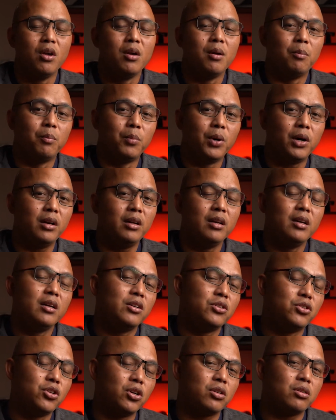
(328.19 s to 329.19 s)
But
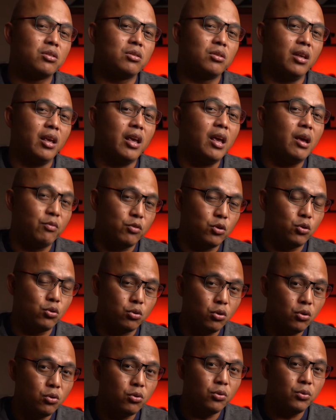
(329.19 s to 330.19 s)
just if you
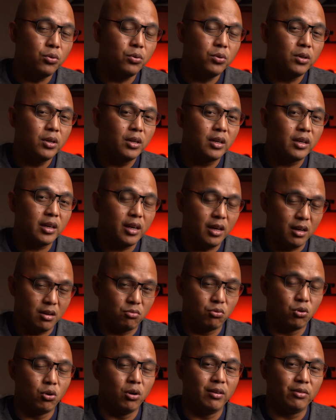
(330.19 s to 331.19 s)
do get a
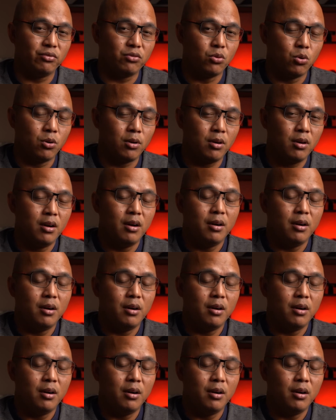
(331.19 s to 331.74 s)
roll-up door,